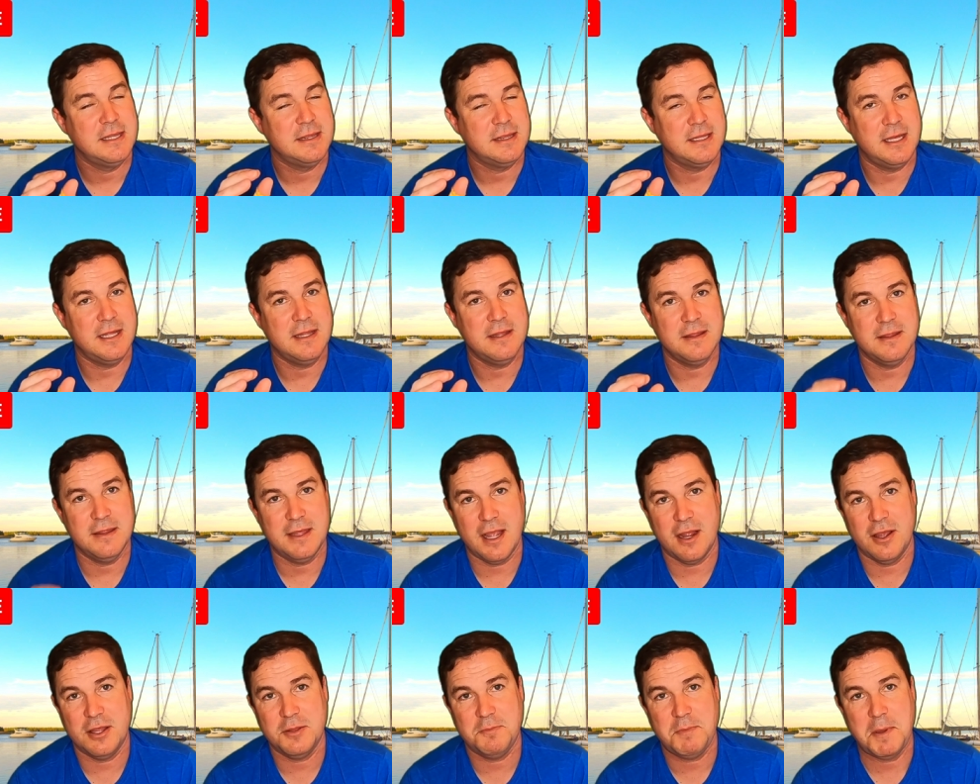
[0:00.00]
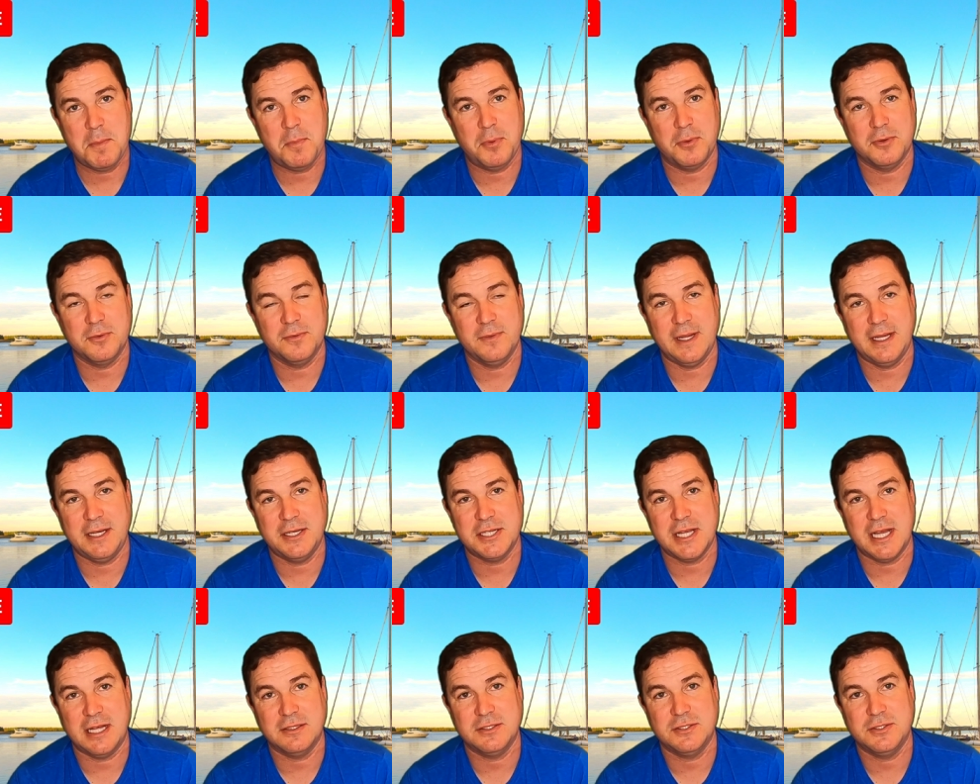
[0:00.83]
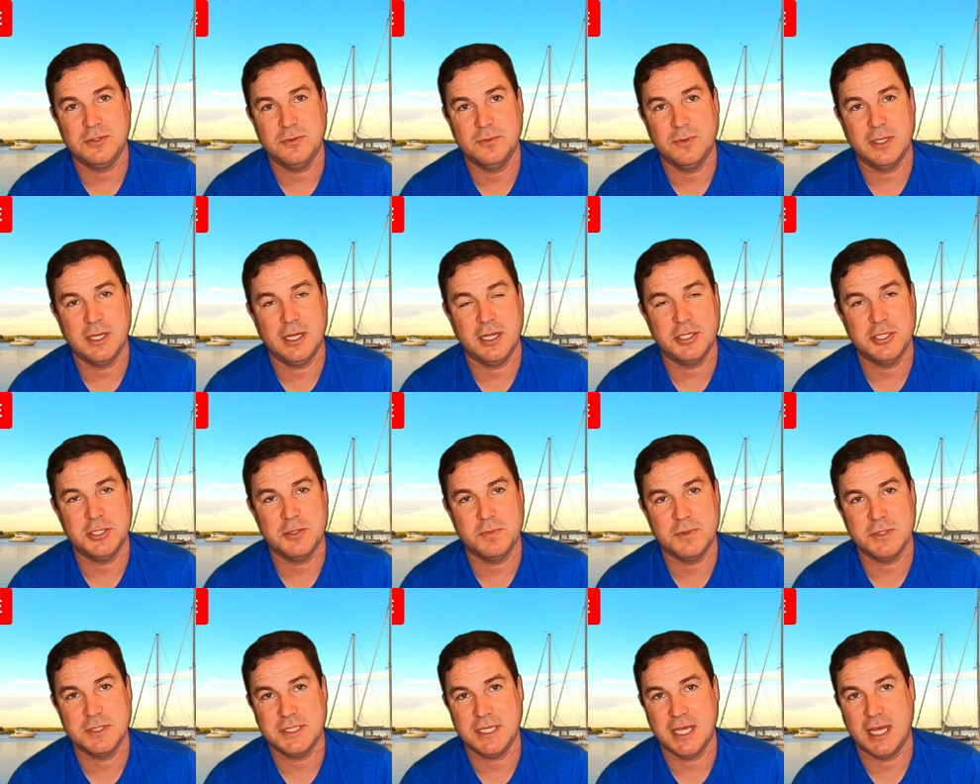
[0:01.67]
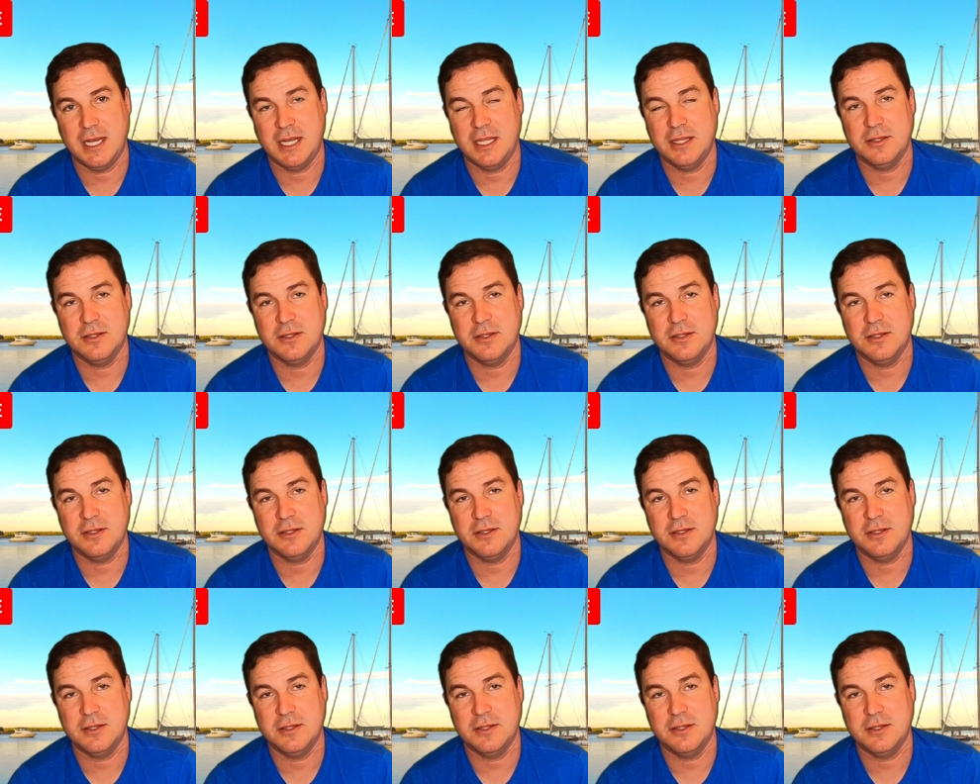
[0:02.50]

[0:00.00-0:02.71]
then they're the people to reach out to 100%.